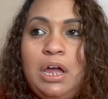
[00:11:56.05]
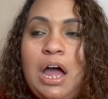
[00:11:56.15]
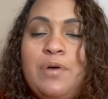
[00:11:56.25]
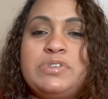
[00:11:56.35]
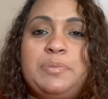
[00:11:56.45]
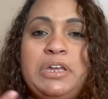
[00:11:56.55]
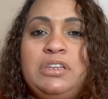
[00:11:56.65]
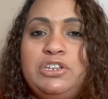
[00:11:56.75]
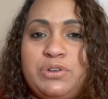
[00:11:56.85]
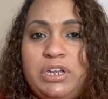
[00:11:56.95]
I was
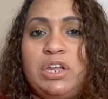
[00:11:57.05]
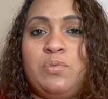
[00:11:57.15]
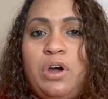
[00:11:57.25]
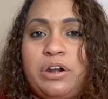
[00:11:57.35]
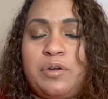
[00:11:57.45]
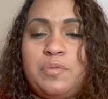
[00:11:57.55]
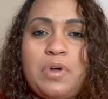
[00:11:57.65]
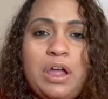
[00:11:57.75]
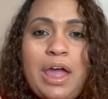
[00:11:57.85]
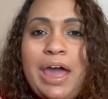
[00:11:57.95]
mainly drinking water.
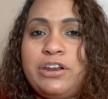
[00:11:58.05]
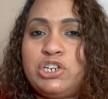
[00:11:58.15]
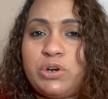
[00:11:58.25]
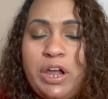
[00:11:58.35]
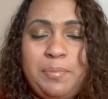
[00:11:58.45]
I had a dry